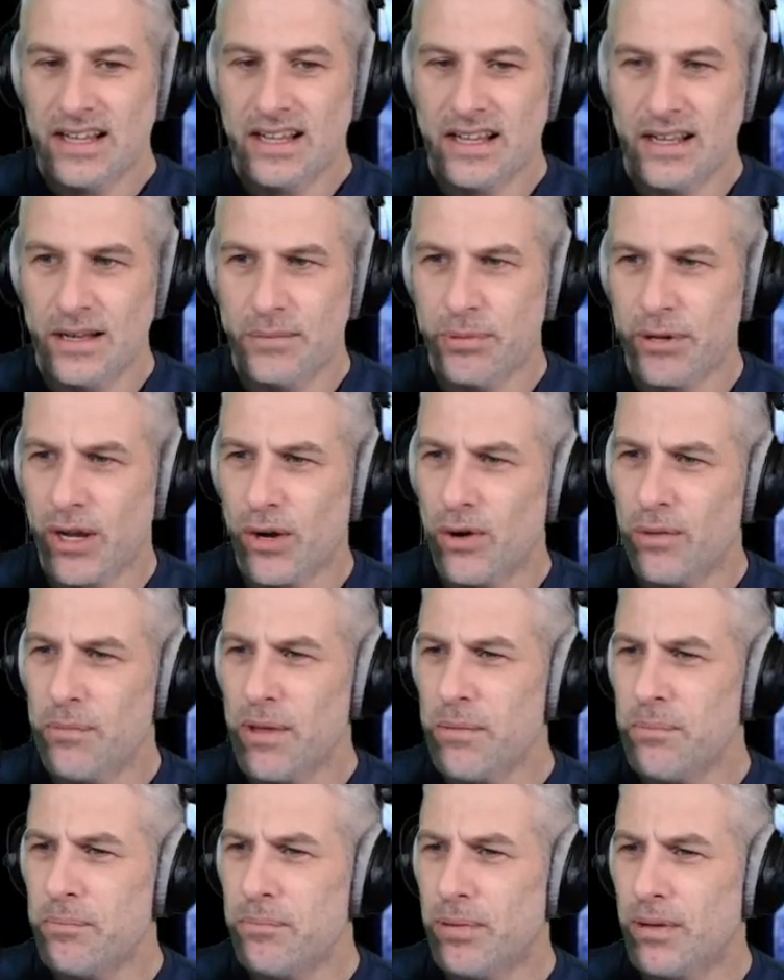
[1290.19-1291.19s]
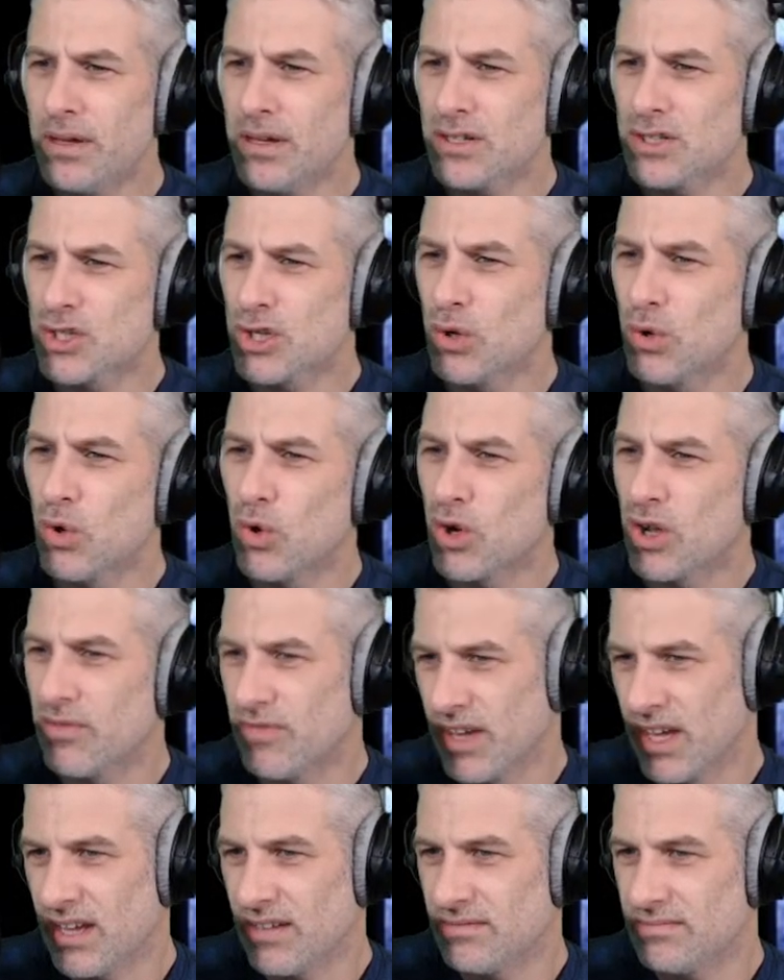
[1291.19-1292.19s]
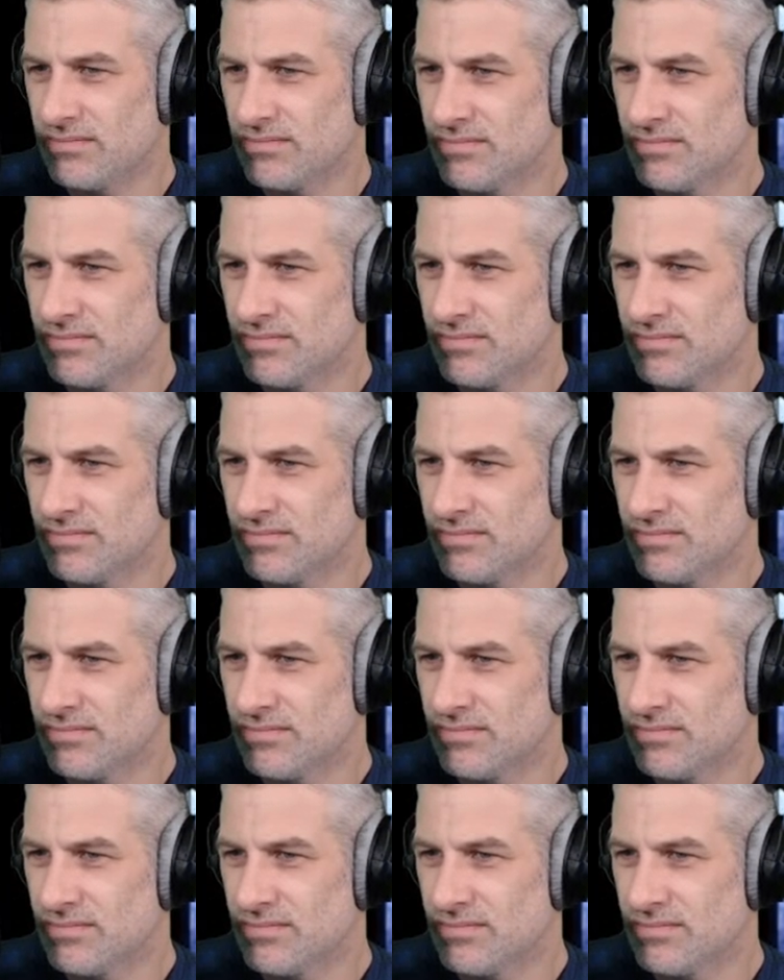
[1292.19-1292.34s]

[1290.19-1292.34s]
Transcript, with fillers: Uh, but I remember talk of it.